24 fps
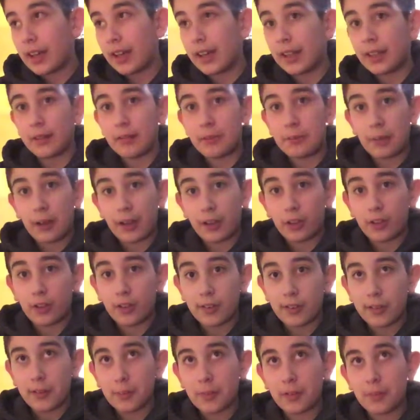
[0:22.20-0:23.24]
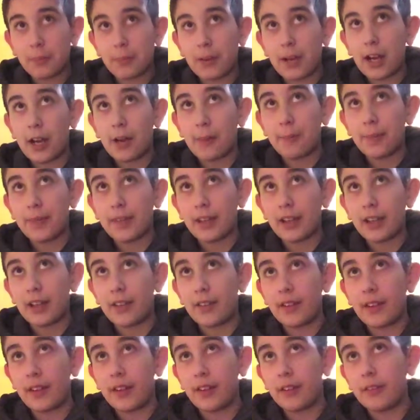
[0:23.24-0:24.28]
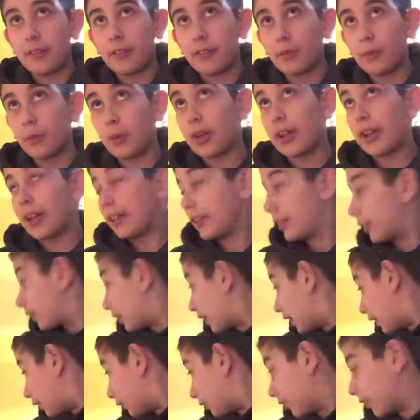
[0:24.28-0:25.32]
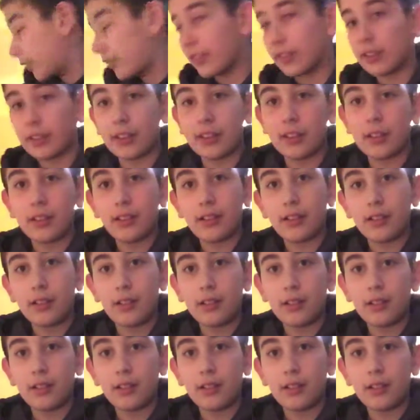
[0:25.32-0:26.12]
and my Christmas pops, and then what I got recently.